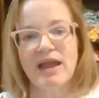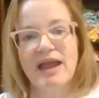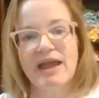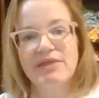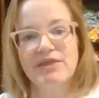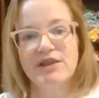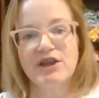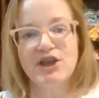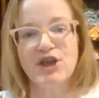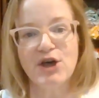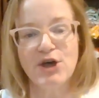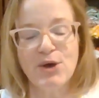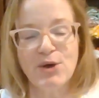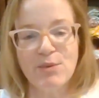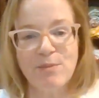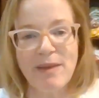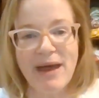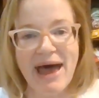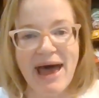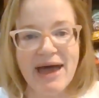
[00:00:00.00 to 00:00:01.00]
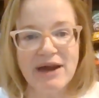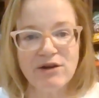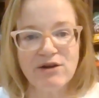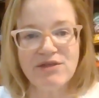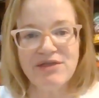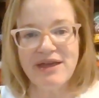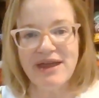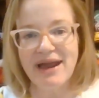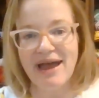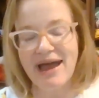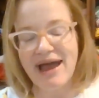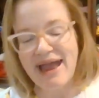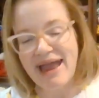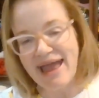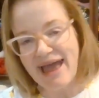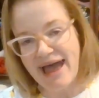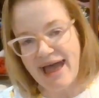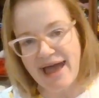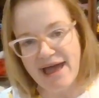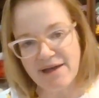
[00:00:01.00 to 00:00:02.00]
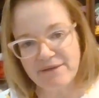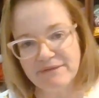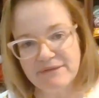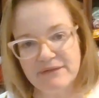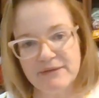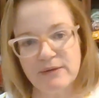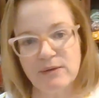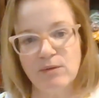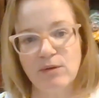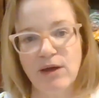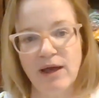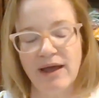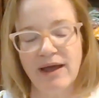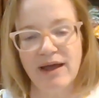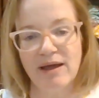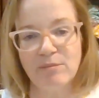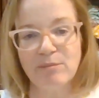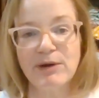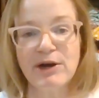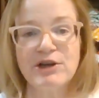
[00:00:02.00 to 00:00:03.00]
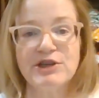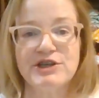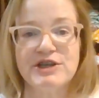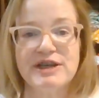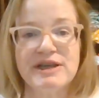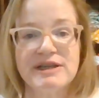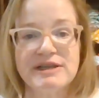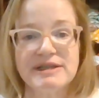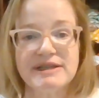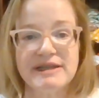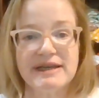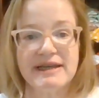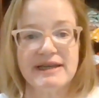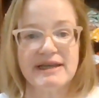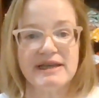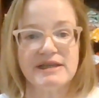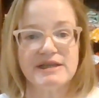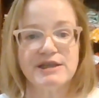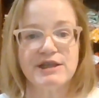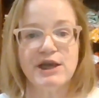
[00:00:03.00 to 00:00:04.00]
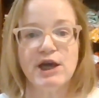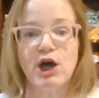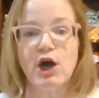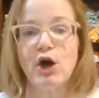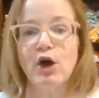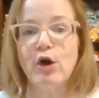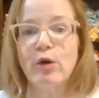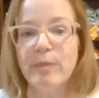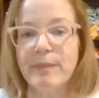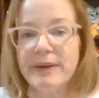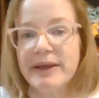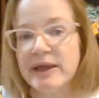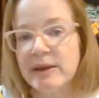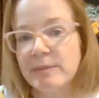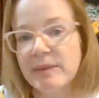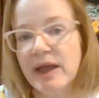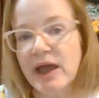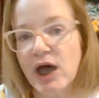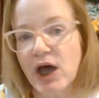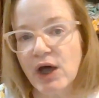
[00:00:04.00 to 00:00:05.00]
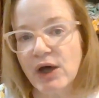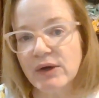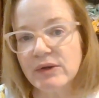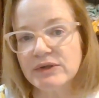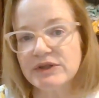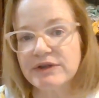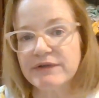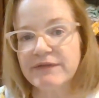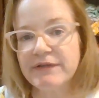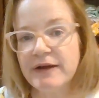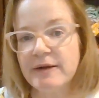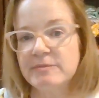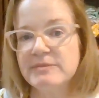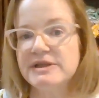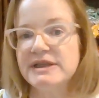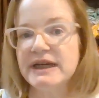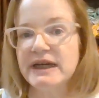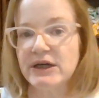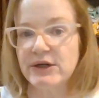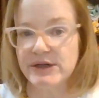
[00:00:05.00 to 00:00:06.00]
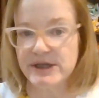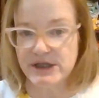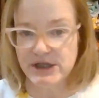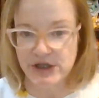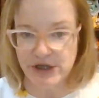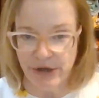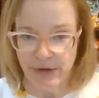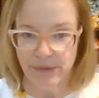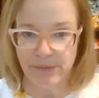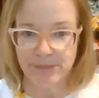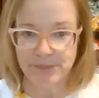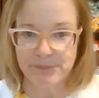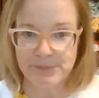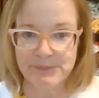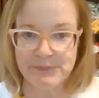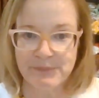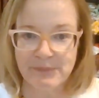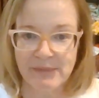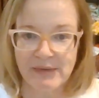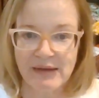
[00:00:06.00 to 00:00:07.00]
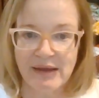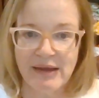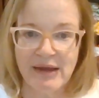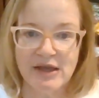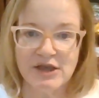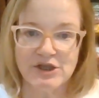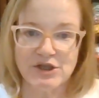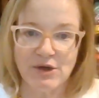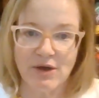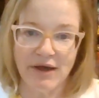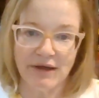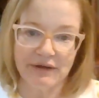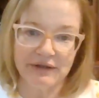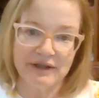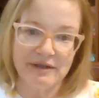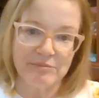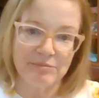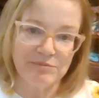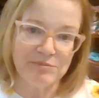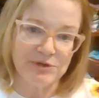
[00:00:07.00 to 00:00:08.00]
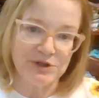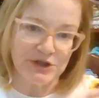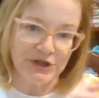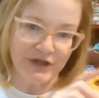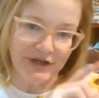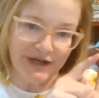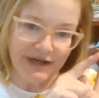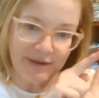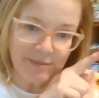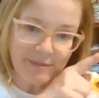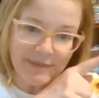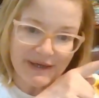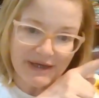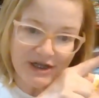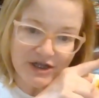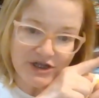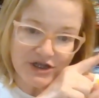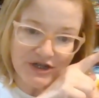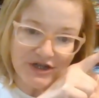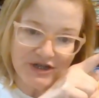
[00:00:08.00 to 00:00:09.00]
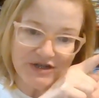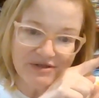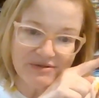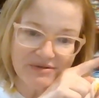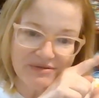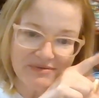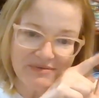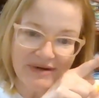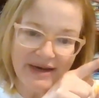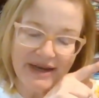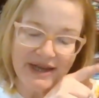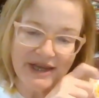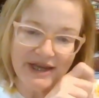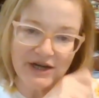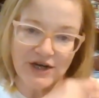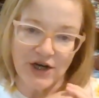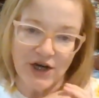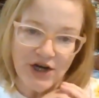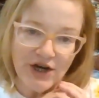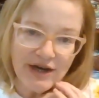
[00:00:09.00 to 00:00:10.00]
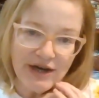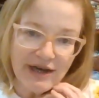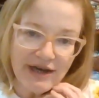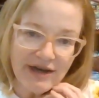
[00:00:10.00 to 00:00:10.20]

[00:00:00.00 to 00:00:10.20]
And the coat pattern that I have purchased is the opium coat from Deer and Doe. So I'll insert a picture right here